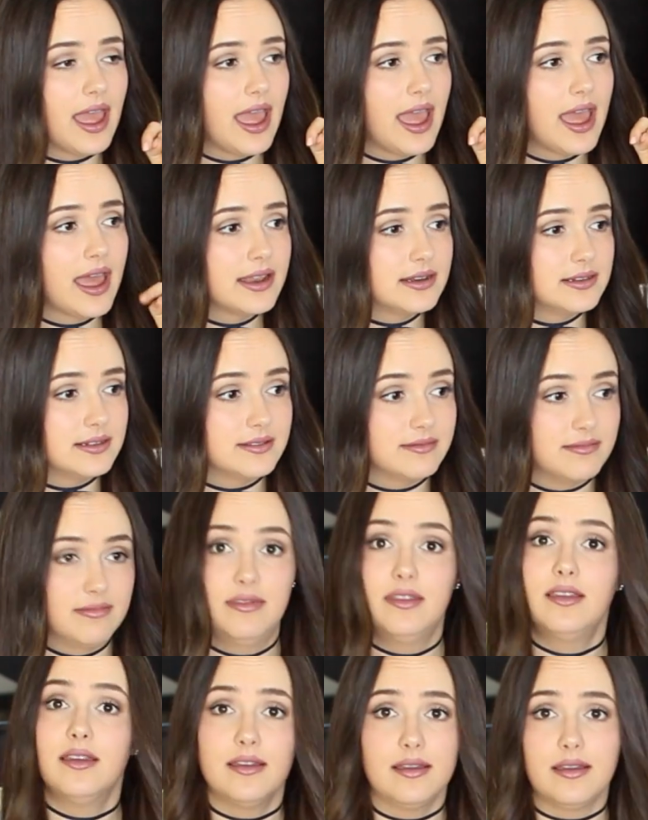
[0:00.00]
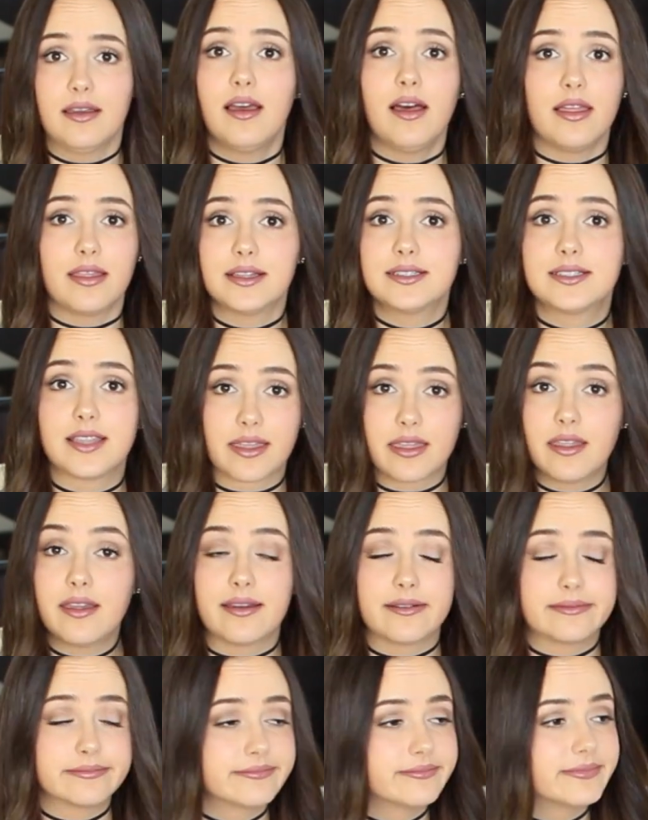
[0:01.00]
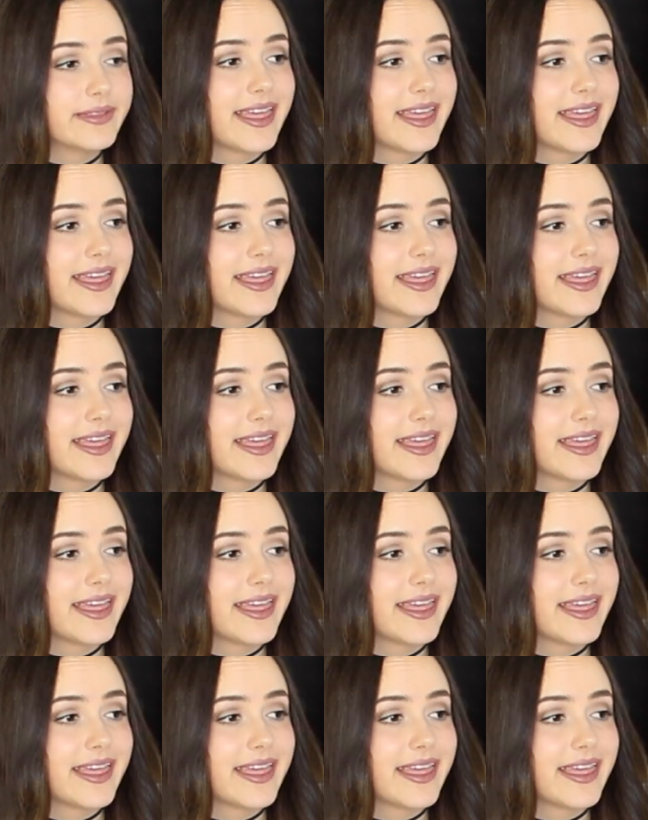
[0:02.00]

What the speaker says: And yeah, that's a thing.